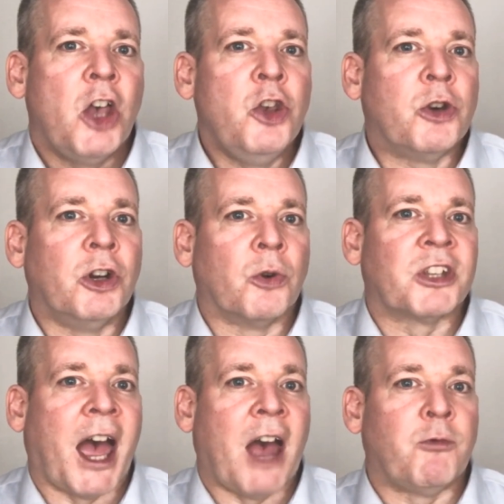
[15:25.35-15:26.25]
You can
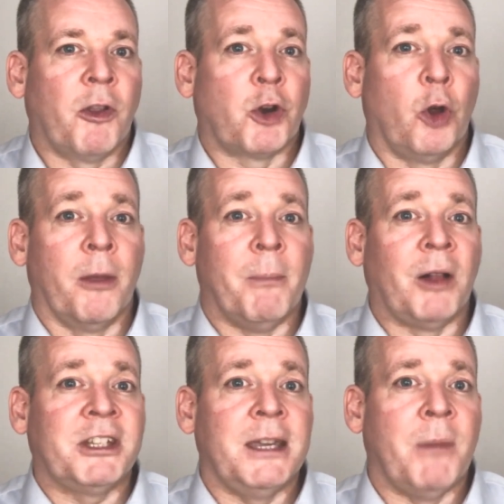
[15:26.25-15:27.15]
also have what they call a
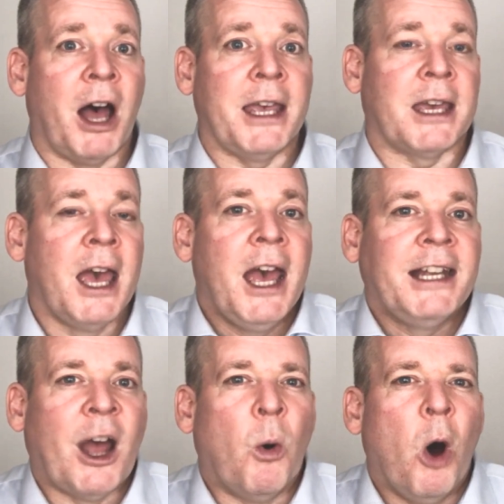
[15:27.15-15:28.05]
multi-mic.
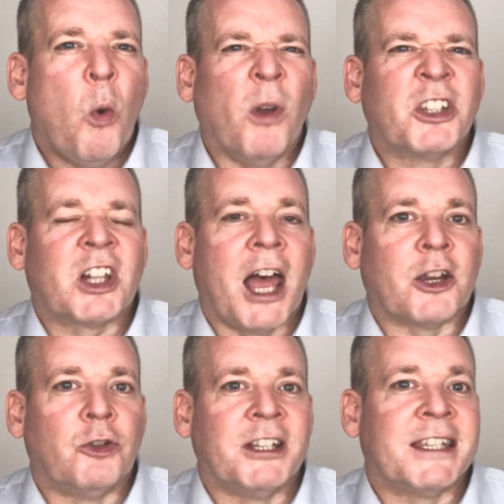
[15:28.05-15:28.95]
Now, one slight
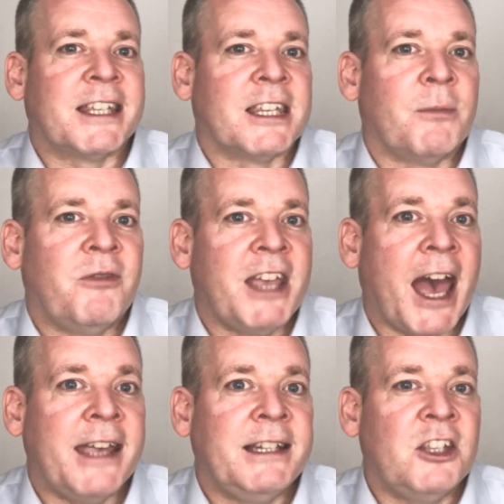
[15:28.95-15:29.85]
criticism of the
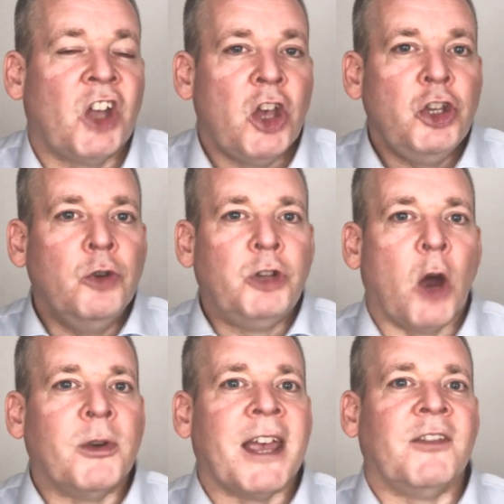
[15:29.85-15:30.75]
aid is you
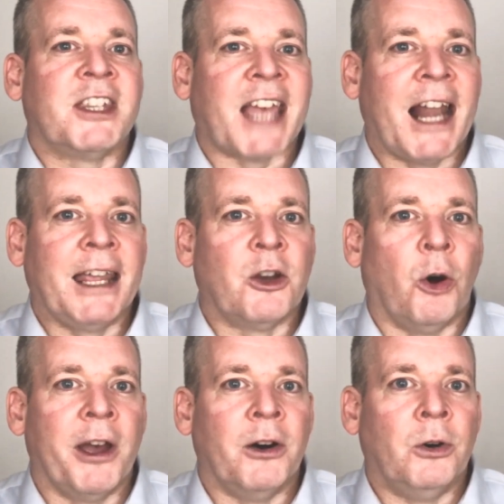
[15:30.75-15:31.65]
don't get the
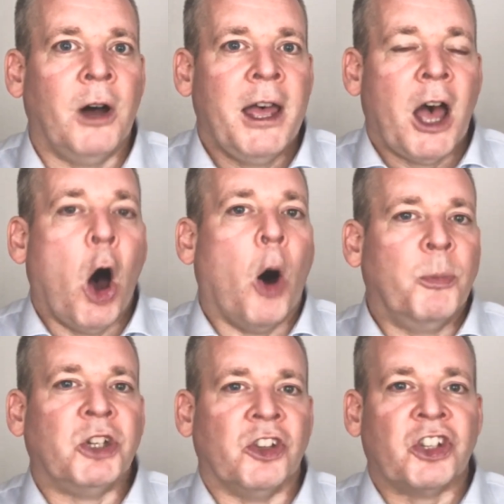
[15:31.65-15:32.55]
telecoil
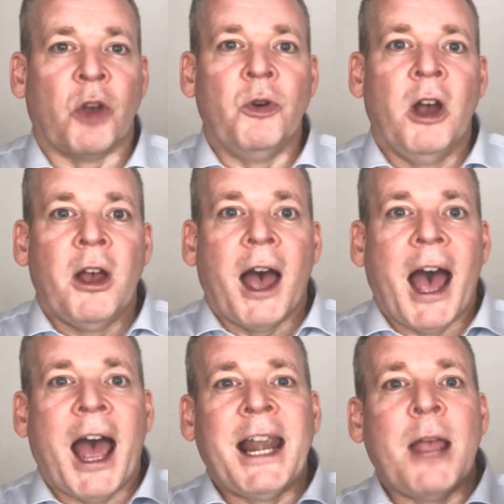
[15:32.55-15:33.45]
option, so
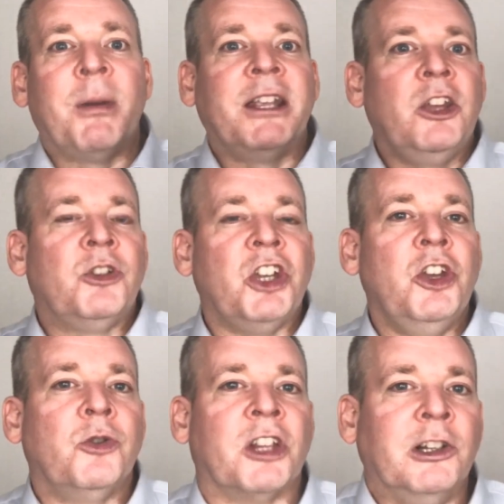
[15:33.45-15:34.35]
enabling you to
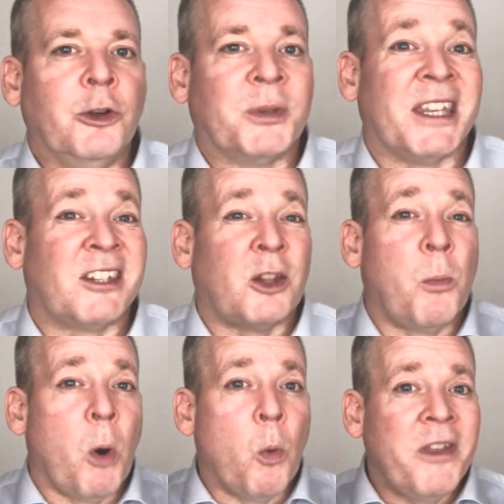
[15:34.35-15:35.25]
use the loop
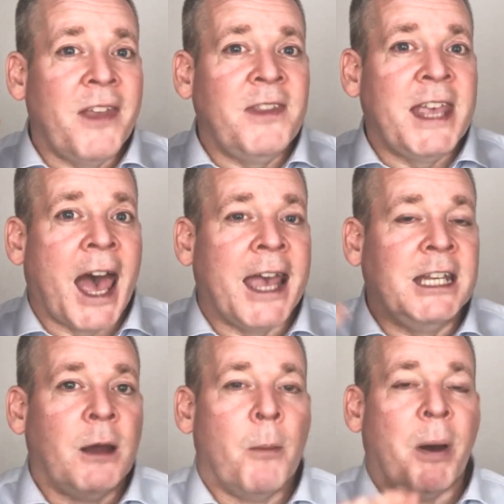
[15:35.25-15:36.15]
system within the
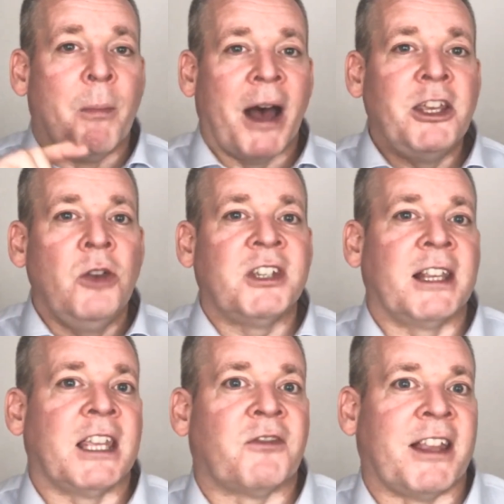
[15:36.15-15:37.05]
aid, but by using
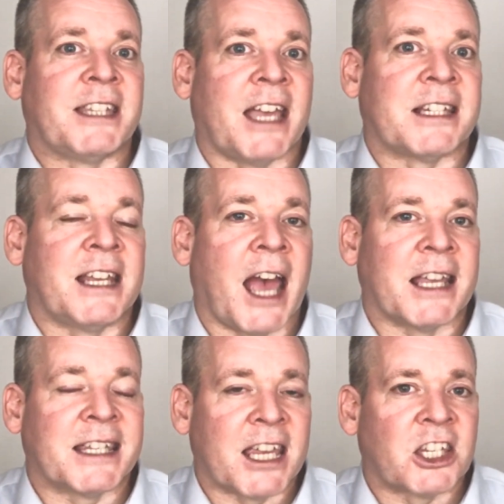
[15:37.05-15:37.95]
this fantastic
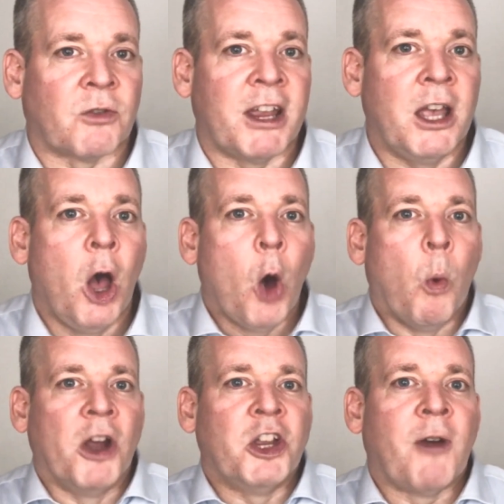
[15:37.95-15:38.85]
accessory,
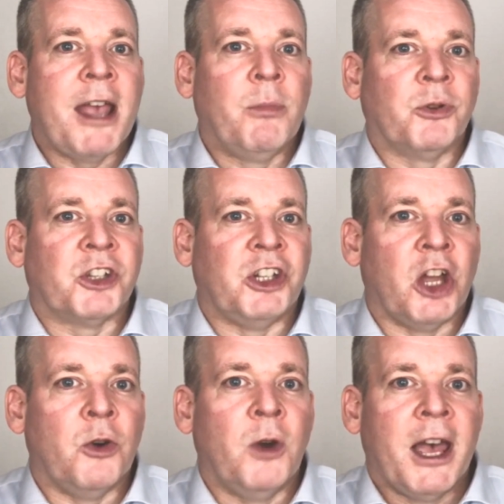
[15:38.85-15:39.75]
what you're able to
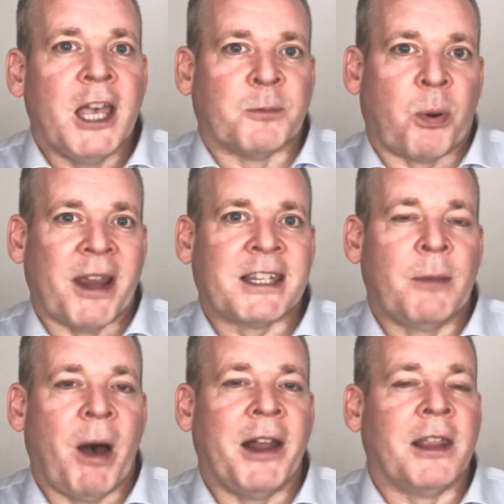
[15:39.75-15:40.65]
do is press the
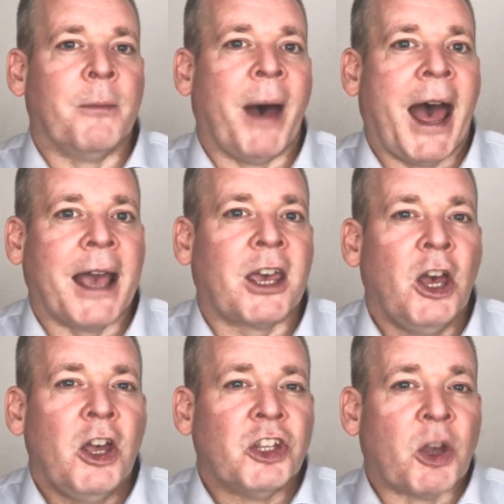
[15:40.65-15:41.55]
button at the back.
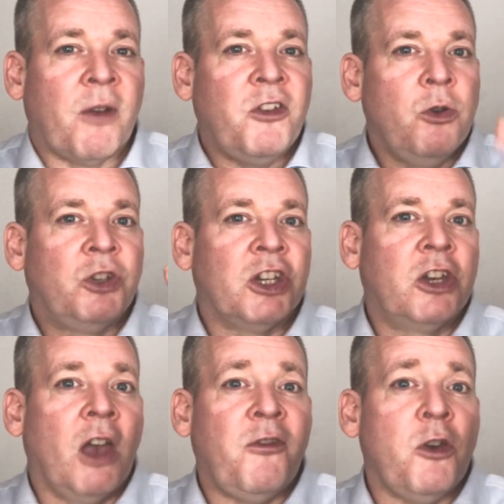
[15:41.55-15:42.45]
So if
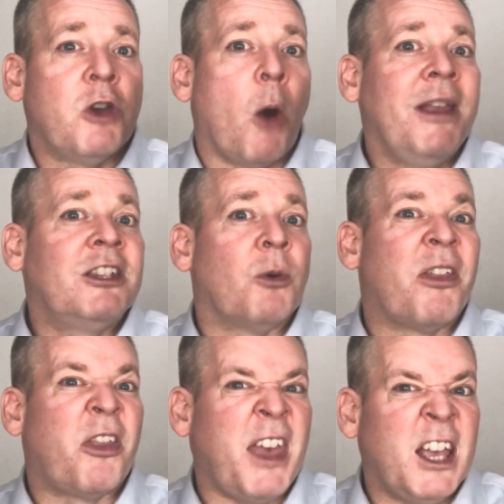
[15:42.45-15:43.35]
you go into a
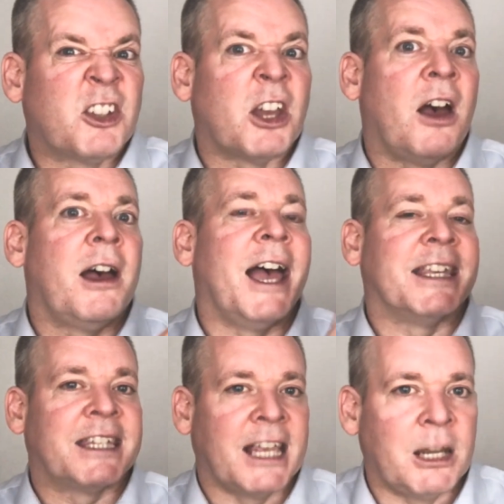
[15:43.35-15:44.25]
theatre, a
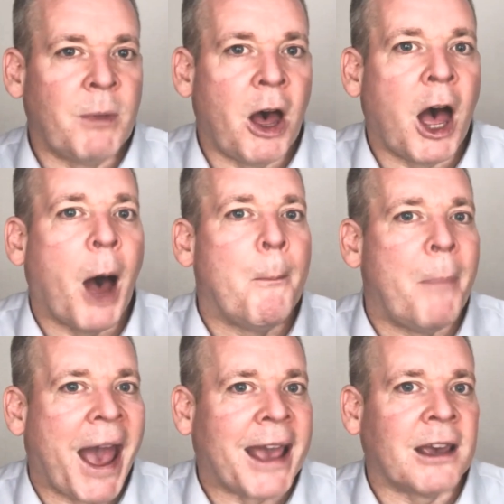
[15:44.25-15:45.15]
cinema, a
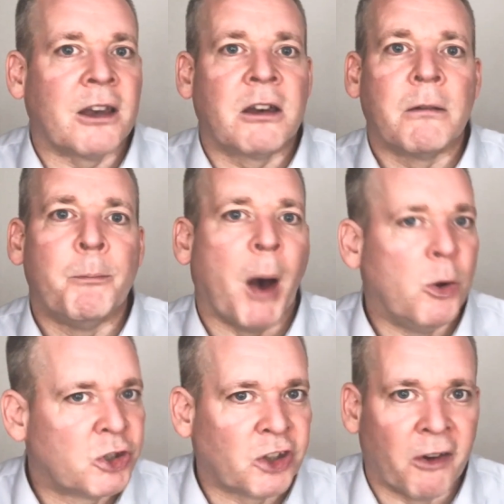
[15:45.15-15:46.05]
bank,
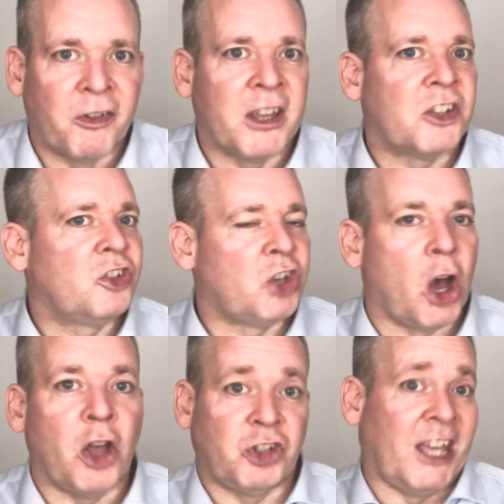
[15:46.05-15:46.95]
post office,
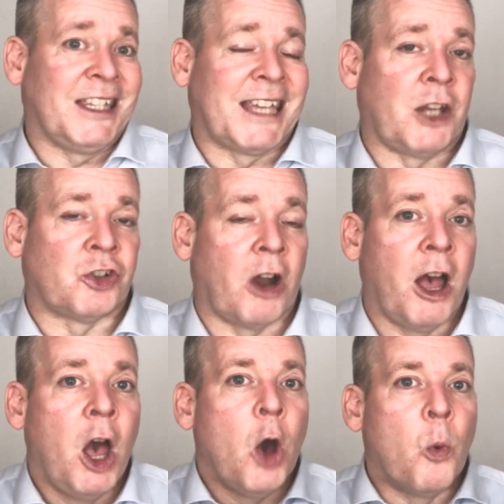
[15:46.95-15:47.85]
church, etc.,
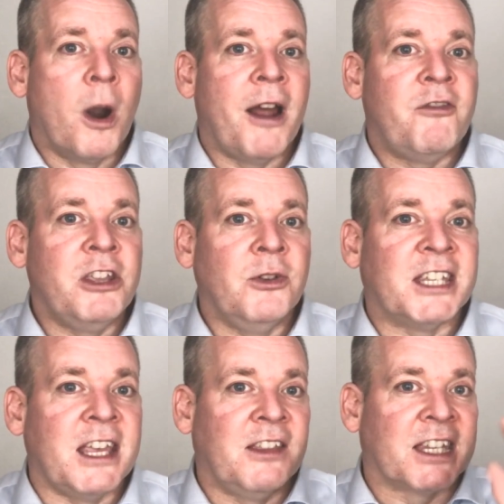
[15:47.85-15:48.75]
wherever you
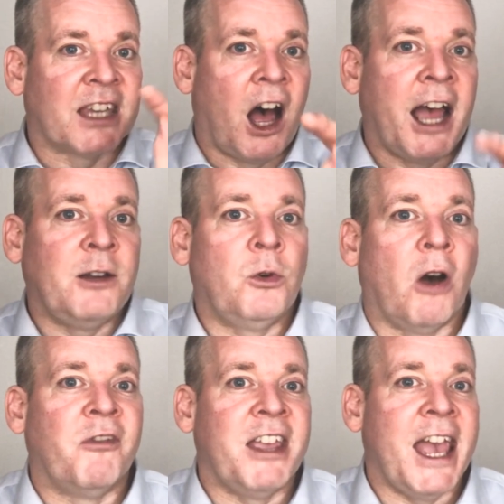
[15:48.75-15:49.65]
see the sign
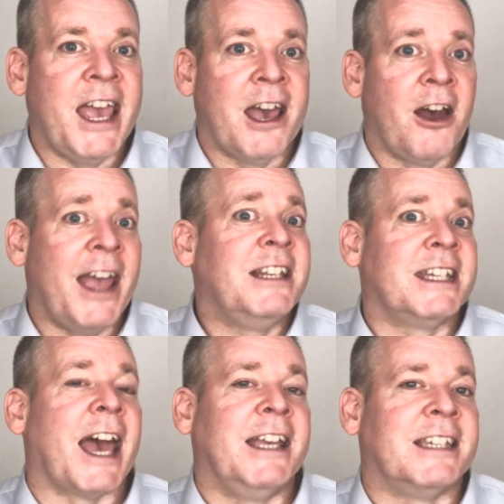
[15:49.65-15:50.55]
of the ear
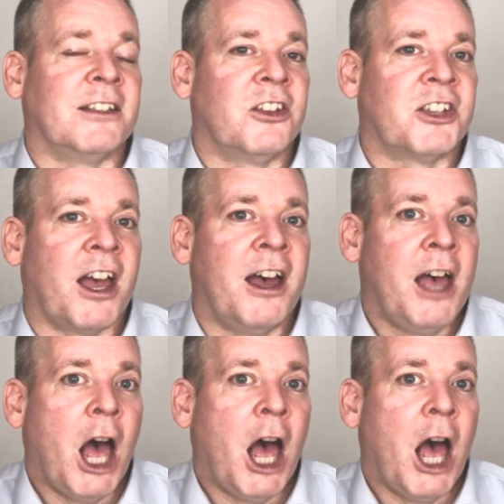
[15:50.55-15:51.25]
indicating there's a